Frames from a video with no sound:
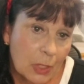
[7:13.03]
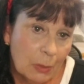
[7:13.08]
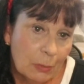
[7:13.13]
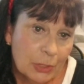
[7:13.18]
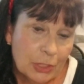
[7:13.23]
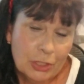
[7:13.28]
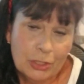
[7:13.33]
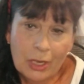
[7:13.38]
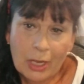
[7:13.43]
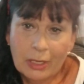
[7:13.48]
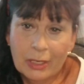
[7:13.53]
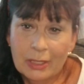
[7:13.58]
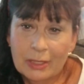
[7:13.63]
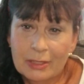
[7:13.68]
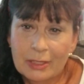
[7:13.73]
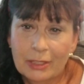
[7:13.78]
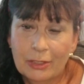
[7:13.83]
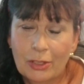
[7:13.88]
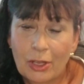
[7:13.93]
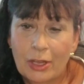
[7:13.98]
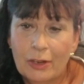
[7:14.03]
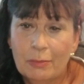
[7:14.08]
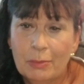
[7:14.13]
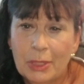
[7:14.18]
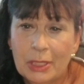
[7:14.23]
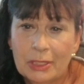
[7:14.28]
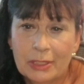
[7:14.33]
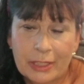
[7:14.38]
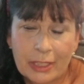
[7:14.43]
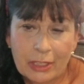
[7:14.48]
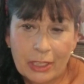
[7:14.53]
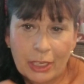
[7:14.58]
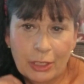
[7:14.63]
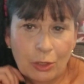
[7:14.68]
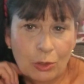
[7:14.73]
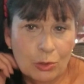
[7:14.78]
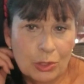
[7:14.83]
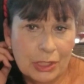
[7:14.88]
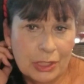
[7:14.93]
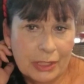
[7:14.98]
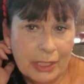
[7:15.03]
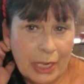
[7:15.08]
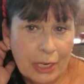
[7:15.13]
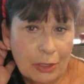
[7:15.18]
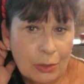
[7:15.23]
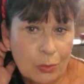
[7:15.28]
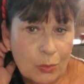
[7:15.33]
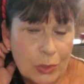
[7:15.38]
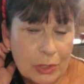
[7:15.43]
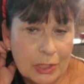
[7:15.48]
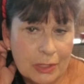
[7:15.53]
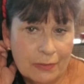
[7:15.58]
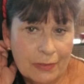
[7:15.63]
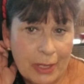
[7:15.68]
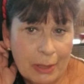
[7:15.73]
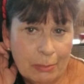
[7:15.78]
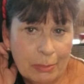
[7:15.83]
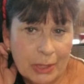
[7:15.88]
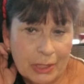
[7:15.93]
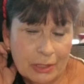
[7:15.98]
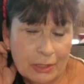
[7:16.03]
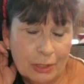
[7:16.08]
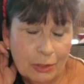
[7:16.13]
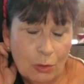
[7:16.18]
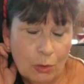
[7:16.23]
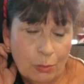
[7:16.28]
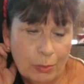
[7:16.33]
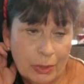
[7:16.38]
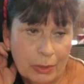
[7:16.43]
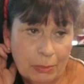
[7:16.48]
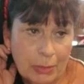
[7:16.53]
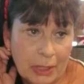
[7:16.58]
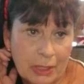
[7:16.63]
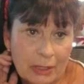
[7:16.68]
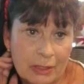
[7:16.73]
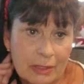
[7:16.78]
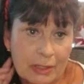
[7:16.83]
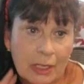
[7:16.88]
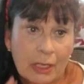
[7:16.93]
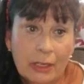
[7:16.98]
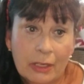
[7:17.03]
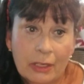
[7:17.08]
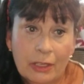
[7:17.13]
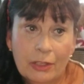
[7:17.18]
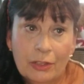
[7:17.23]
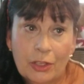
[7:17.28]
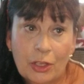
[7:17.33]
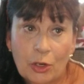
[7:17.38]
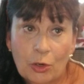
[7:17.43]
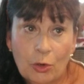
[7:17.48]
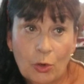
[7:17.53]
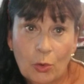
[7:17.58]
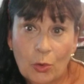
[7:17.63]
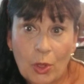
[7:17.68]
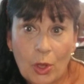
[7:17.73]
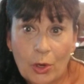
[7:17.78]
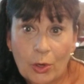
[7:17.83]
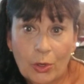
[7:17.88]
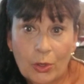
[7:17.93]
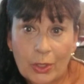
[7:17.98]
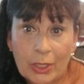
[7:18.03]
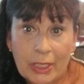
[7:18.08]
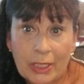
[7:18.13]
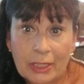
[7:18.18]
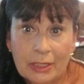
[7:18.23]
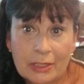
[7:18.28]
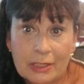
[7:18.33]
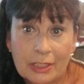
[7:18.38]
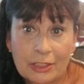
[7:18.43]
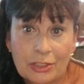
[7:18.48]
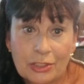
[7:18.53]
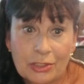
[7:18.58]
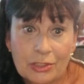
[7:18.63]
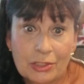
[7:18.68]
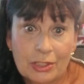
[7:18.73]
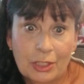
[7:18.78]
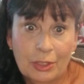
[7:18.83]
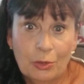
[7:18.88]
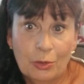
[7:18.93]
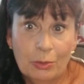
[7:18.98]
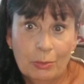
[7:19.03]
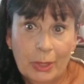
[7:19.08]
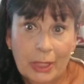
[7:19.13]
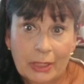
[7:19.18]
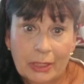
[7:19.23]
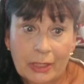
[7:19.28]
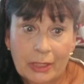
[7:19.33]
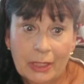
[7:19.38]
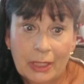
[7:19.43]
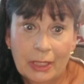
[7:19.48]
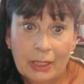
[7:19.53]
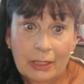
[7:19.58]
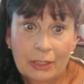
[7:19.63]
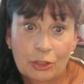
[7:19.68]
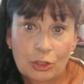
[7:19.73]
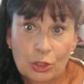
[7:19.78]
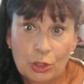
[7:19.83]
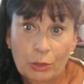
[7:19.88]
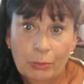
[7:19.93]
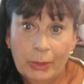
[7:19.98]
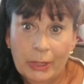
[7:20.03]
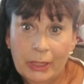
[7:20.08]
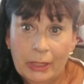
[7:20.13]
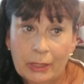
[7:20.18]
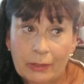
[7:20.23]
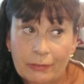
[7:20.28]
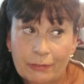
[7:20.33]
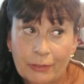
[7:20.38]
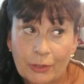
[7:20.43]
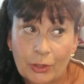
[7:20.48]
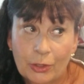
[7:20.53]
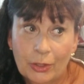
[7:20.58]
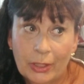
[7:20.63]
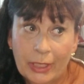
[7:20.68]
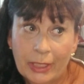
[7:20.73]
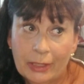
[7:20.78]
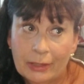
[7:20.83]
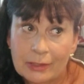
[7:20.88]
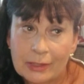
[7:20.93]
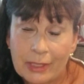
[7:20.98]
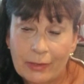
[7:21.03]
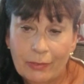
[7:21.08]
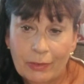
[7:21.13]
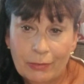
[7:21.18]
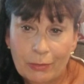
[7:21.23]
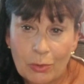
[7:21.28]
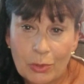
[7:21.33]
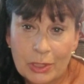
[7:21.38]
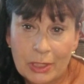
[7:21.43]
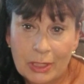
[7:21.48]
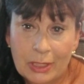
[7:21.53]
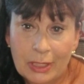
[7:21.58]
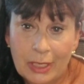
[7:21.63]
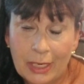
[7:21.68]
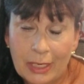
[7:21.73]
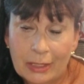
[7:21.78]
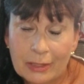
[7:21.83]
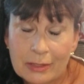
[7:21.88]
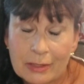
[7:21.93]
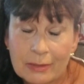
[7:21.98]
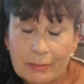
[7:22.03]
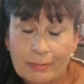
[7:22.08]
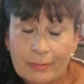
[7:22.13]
But you're not going to see a lot of me until I know she's out of the woods of that busting open, because there are no longer any stitches in her belly, and there should be for like 7 to 14 days.